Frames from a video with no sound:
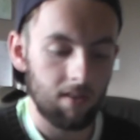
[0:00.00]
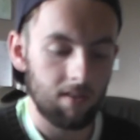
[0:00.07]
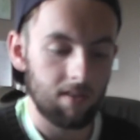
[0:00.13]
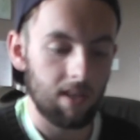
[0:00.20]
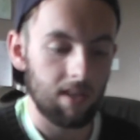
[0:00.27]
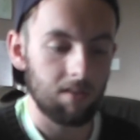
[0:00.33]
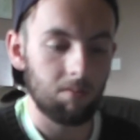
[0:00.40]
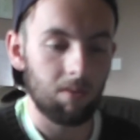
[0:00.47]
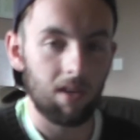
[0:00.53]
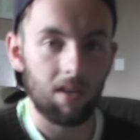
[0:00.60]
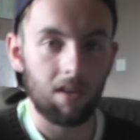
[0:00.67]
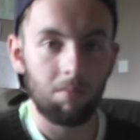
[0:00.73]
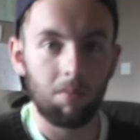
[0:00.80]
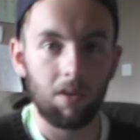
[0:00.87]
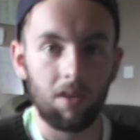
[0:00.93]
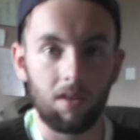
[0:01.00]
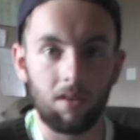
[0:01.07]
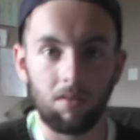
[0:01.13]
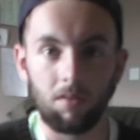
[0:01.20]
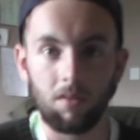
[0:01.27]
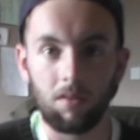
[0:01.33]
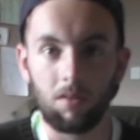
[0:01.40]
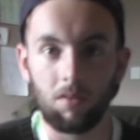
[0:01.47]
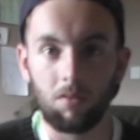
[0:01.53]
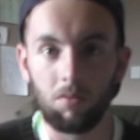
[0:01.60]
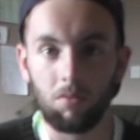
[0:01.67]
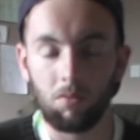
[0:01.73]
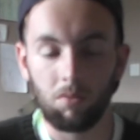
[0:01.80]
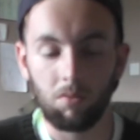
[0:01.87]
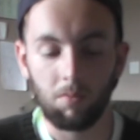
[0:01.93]
So that's the way I combined
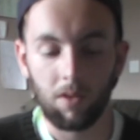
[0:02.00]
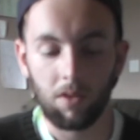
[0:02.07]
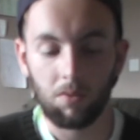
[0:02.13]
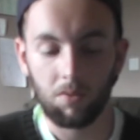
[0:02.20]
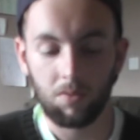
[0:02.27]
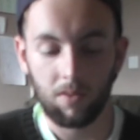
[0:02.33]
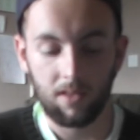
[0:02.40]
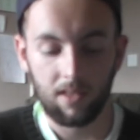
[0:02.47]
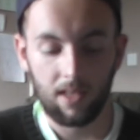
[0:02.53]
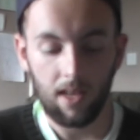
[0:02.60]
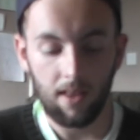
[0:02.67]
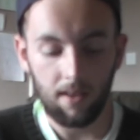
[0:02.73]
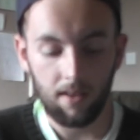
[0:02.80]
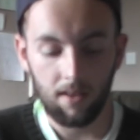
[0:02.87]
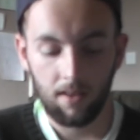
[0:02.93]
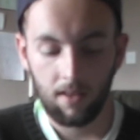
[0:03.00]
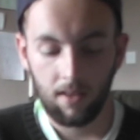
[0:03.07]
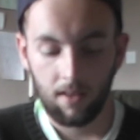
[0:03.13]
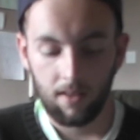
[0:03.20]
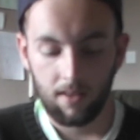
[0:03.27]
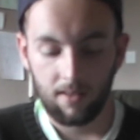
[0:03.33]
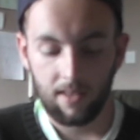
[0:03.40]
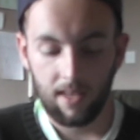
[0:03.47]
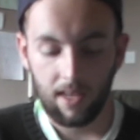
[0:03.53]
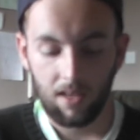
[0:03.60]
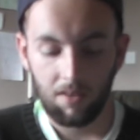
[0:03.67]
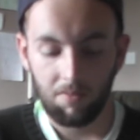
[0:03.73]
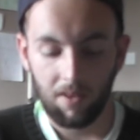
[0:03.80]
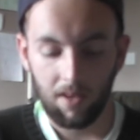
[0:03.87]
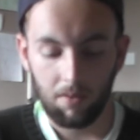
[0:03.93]
all of my coursework together. The second
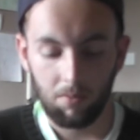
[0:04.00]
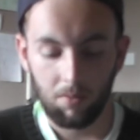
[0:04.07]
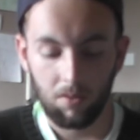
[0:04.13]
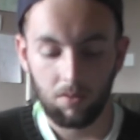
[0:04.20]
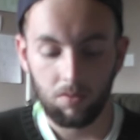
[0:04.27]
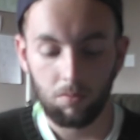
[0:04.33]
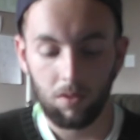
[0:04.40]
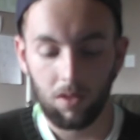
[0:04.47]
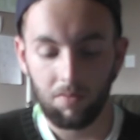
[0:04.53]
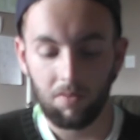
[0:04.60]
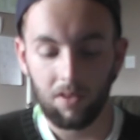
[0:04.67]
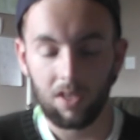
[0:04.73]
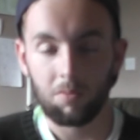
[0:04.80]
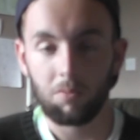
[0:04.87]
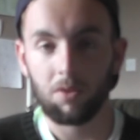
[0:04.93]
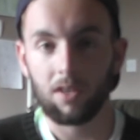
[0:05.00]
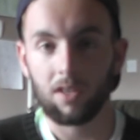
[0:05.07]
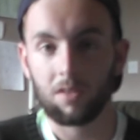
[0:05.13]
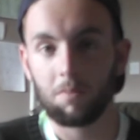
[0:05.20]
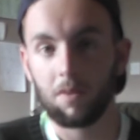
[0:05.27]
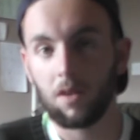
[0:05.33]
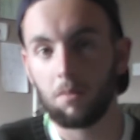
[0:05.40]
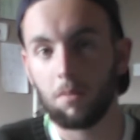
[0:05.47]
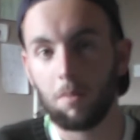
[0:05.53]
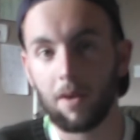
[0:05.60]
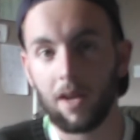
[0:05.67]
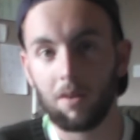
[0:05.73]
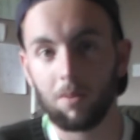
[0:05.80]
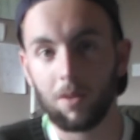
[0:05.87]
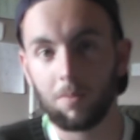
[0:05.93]
effect was all my finished products being on my
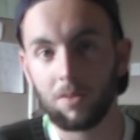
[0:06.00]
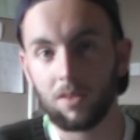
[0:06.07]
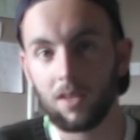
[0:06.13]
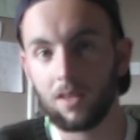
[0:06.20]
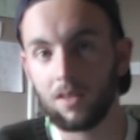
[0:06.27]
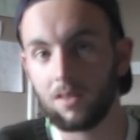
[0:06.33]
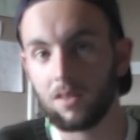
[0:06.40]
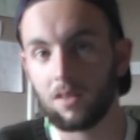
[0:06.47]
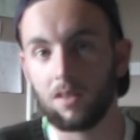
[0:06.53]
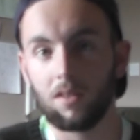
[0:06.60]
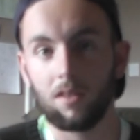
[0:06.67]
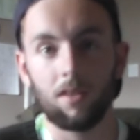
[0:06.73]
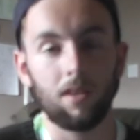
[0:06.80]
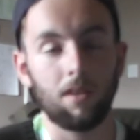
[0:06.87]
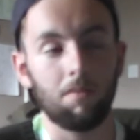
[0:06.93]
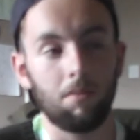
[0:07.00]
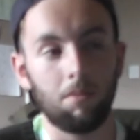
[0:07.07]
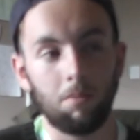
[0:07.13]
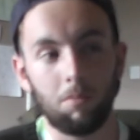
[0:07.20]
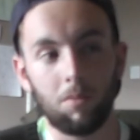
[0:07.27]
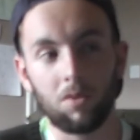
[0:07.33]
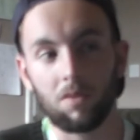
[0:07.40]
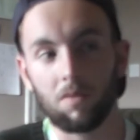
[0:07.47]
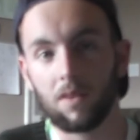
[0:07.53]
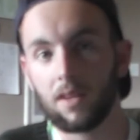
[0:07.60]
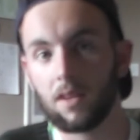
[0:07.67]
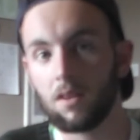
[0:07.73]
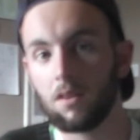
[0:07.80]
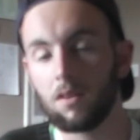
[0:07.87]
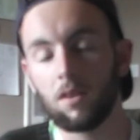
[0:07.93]
band website, so the music
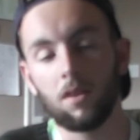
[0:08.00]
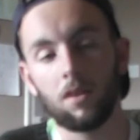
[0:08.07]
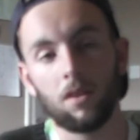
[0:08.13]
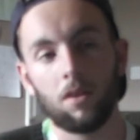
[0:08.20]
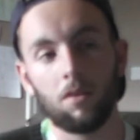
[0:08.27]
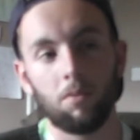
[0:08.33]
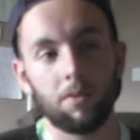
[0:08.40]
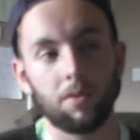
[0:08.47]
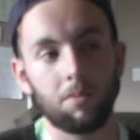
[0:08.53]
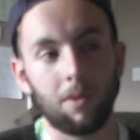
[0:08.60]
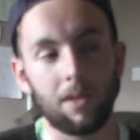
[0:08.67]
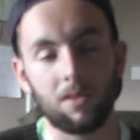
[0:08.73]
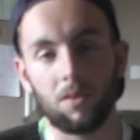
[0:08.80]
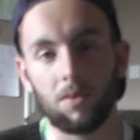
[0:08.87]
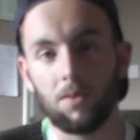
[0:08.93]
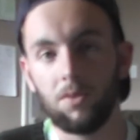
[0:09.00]
video, which is placed on